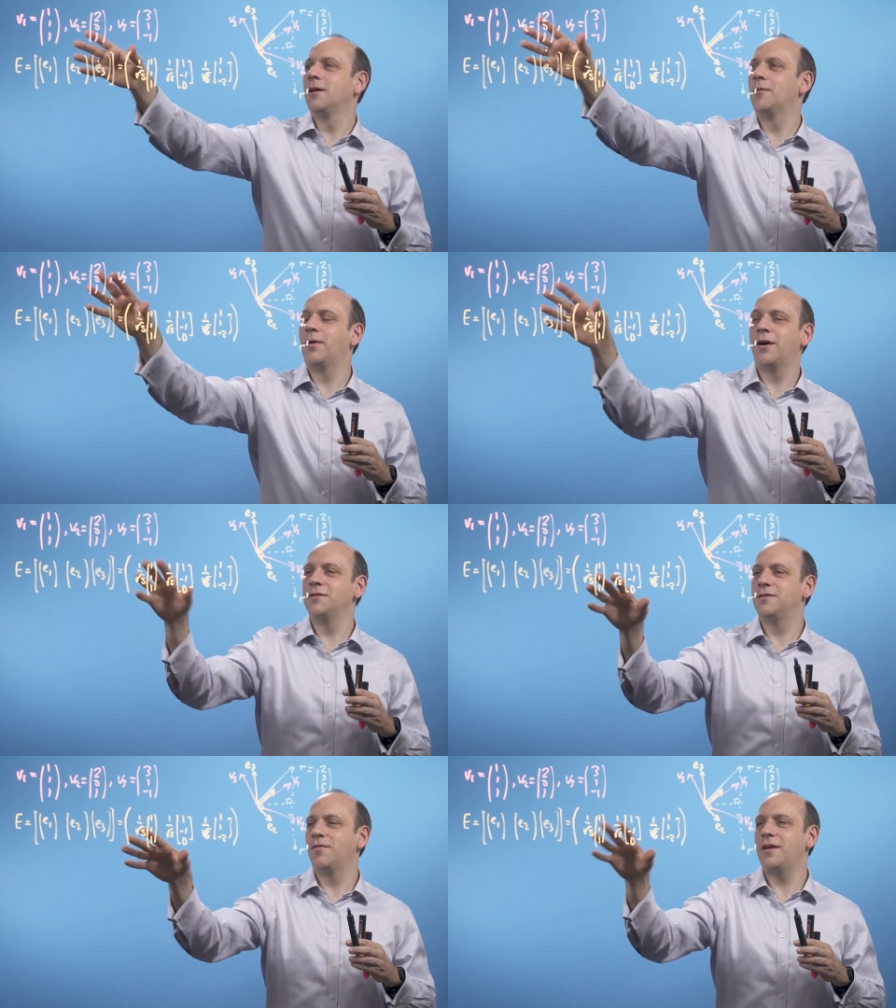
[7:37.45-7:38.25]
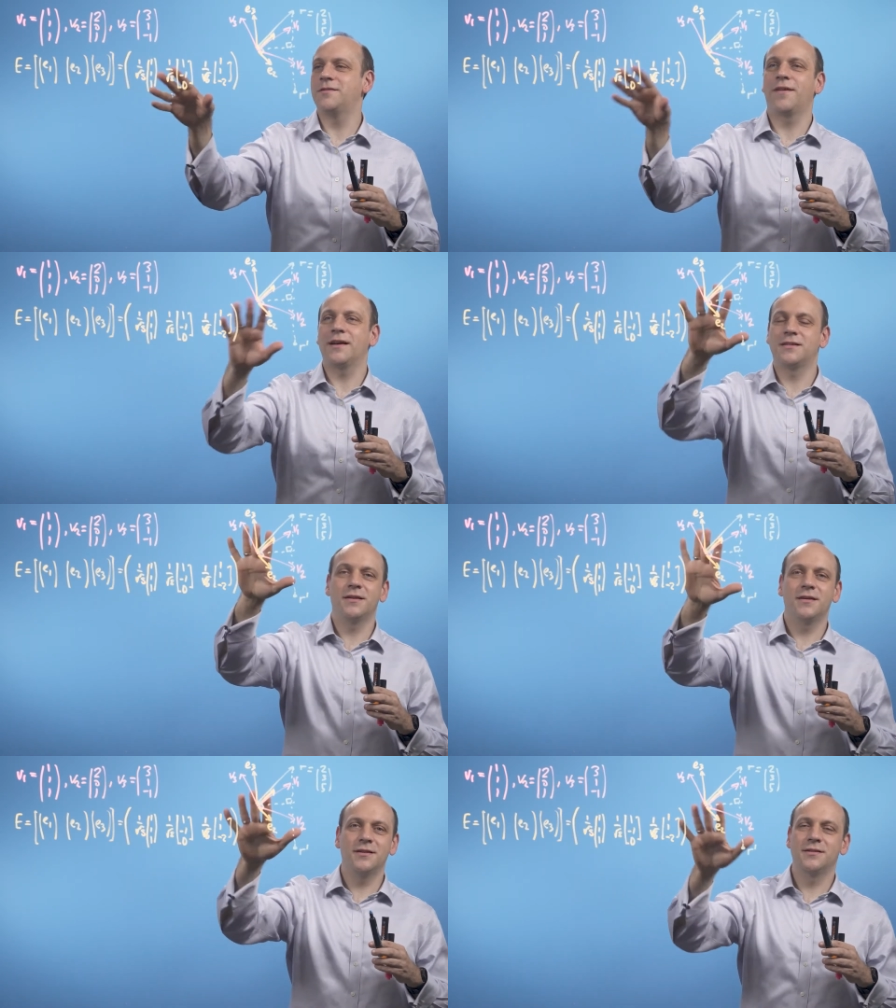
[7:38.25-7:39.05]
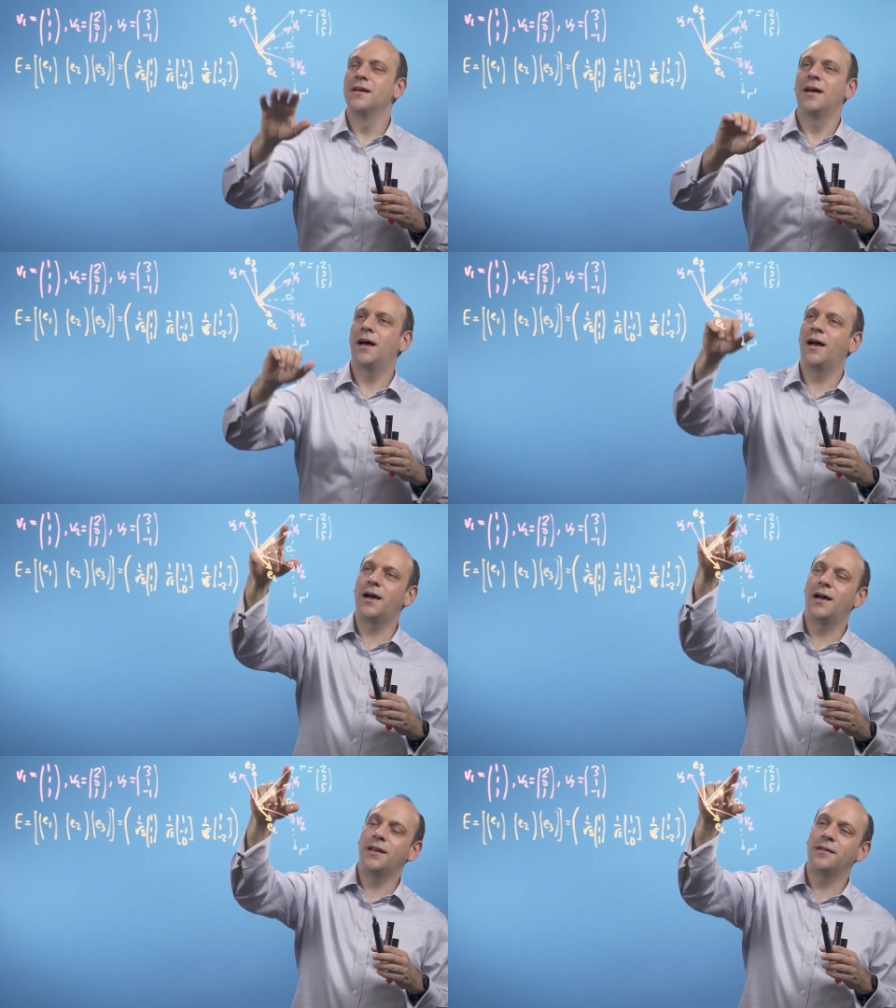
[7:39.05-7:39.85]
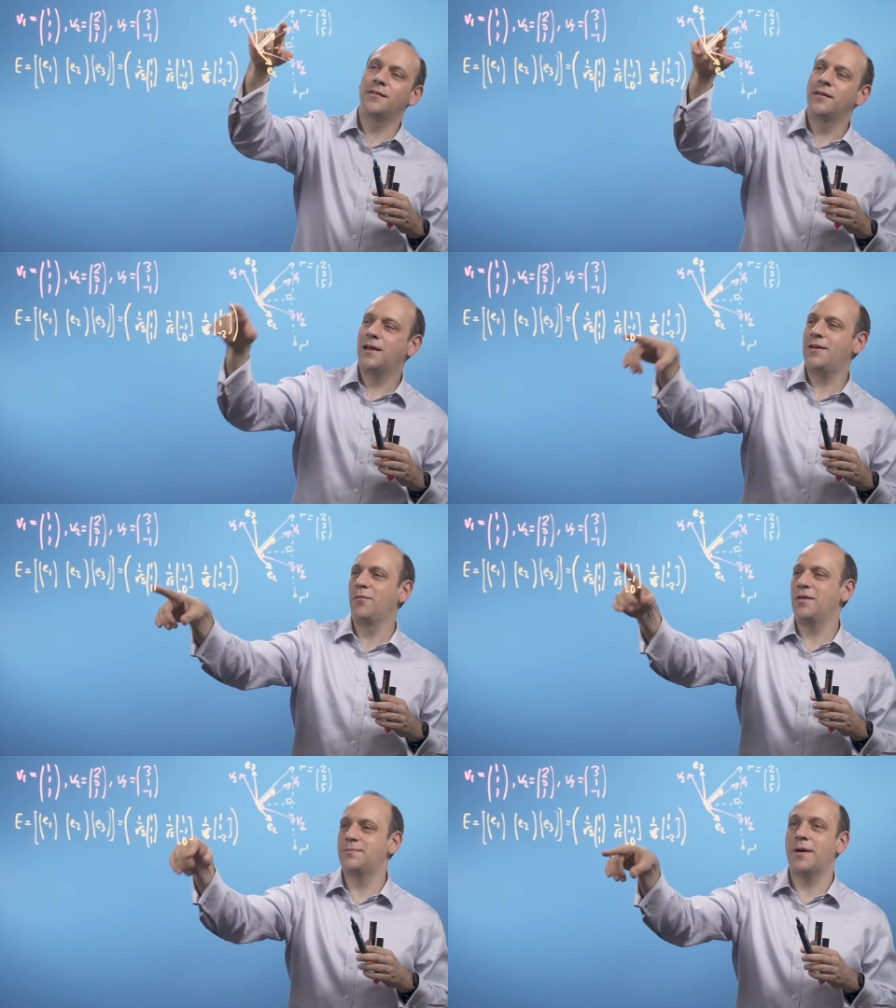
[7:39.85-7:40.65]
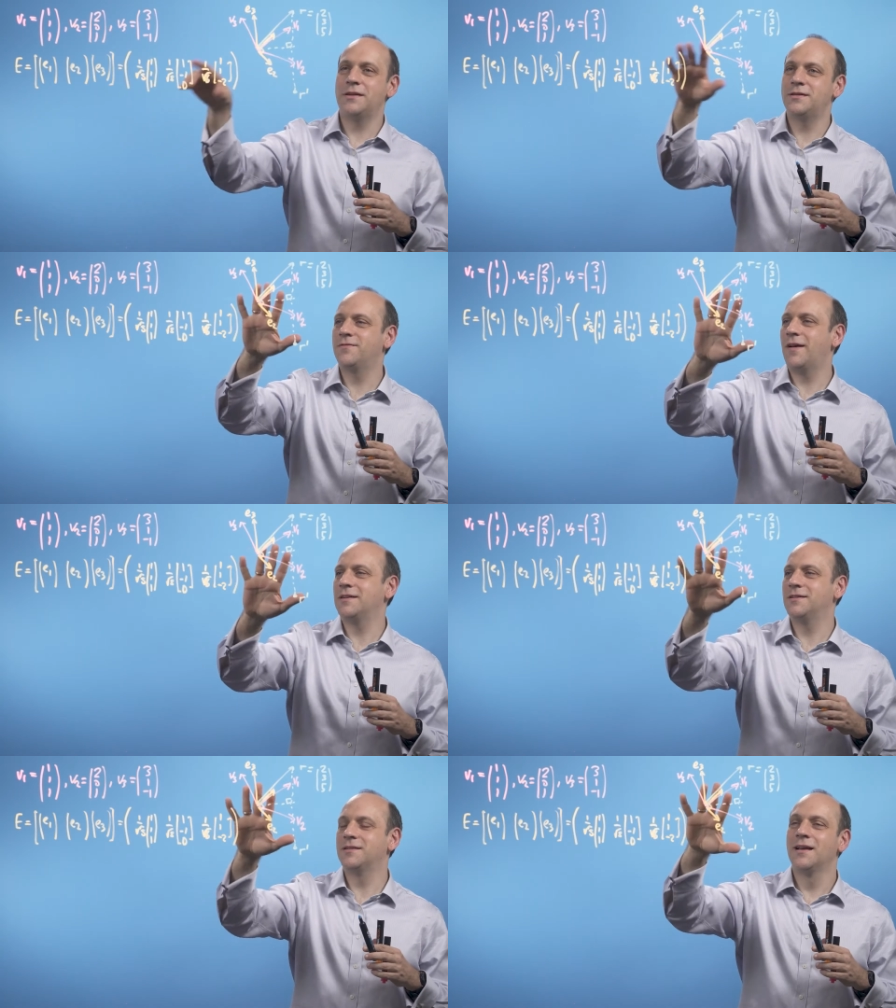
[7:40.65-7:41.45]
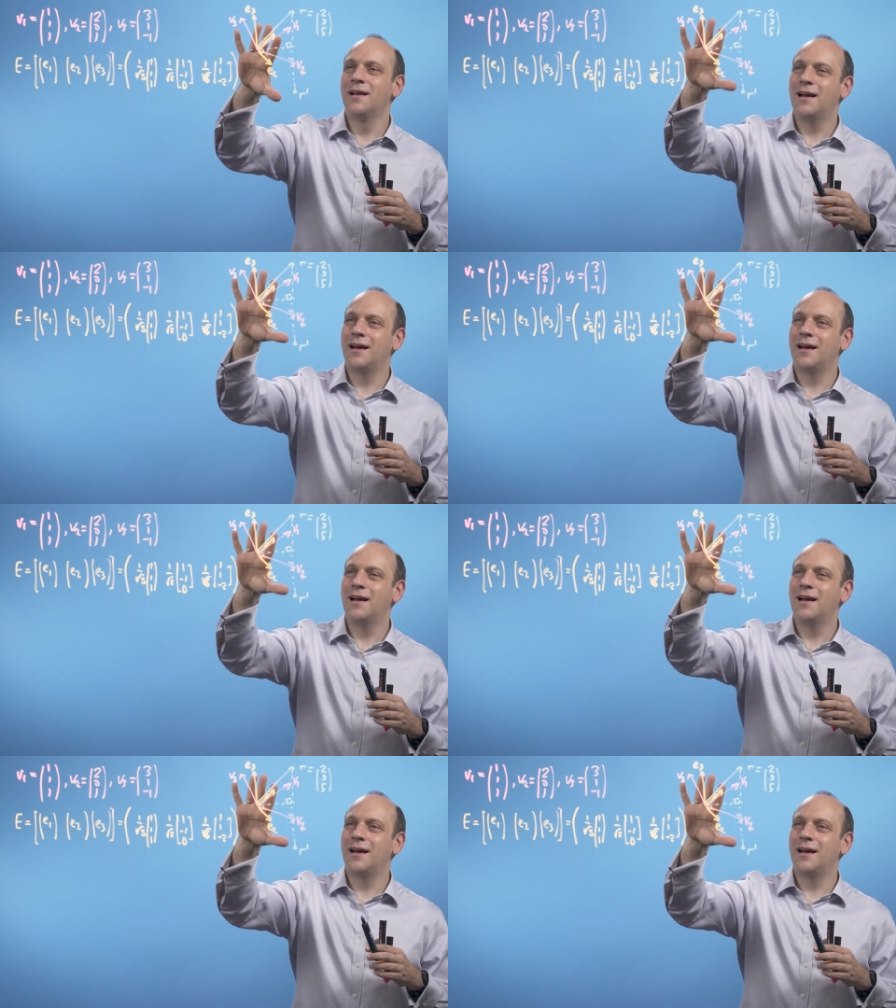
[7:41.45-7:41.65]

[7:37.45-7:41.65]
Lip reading: composed of these vectors and even these basis vectors.